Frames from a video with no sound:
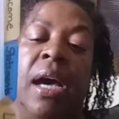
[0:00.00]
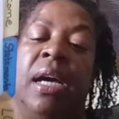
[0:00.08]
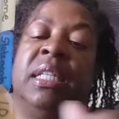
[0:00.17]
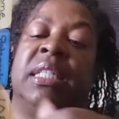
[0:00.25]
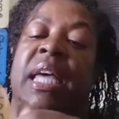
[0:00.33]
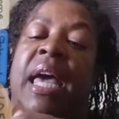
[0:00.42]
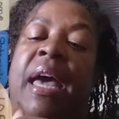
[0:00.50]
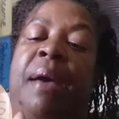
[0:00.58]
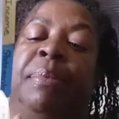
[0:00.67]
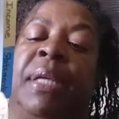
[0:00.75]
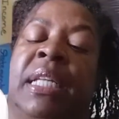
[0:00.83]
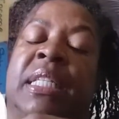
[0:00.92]
a
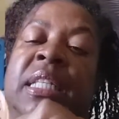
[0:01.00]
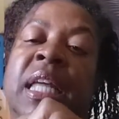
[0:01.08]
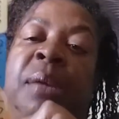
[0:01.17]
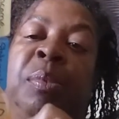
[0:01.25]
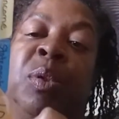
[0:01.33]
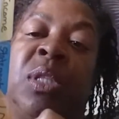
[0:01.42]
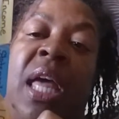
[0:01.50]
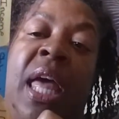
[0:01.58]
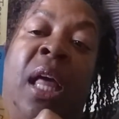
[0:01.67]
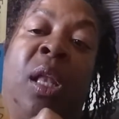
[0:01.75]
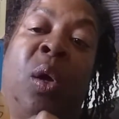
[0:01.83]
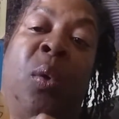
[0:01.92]
tab that's labeled
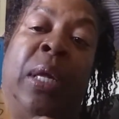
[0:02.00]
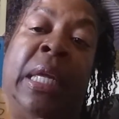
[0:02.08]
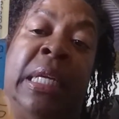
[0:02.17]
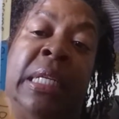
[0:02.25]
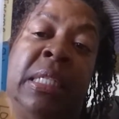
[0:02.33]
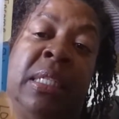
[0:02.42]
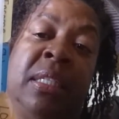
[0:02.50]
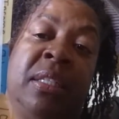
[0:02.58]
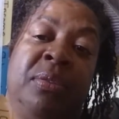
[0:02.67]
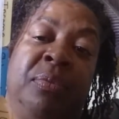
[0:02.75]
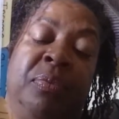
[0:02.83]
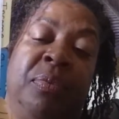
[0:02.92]

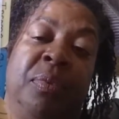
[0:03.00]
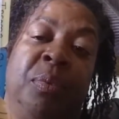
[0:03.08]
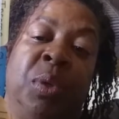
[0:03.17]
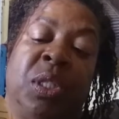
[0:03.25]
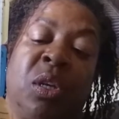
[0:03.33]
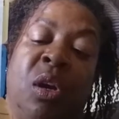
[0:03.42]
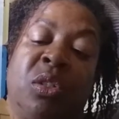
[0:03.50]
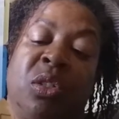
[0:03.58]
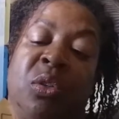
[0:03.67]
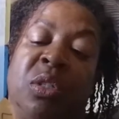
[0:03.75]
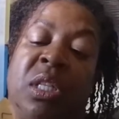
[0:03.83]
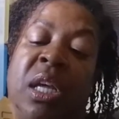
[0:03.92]
LOEs, which
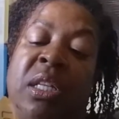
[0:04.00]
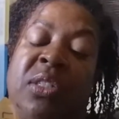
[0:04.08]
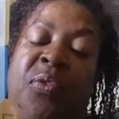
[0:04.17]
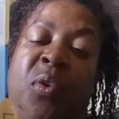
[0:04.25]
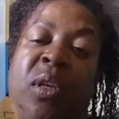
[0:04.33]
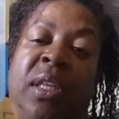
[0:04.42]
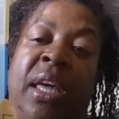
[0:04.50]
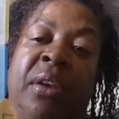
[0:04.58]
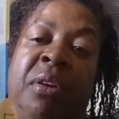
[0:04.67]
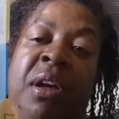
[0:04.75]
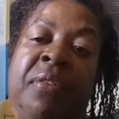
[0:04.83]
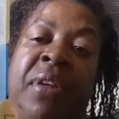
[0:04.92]
also stands for
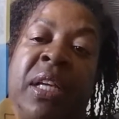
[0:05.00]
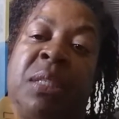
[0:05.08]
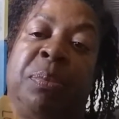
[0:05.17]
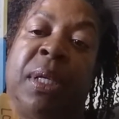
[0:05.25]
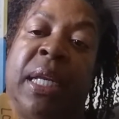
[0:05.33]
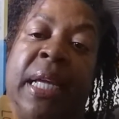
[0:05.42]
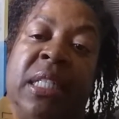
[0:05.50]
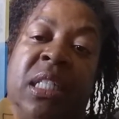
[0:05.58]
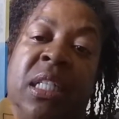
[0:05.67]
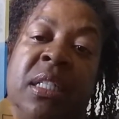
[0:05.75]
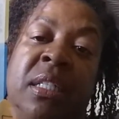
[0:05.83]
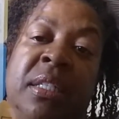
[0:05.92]
letter of
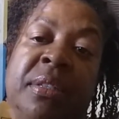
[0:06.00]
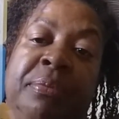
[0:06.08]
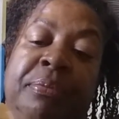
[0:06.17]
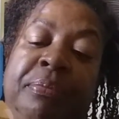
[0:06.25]
explanations,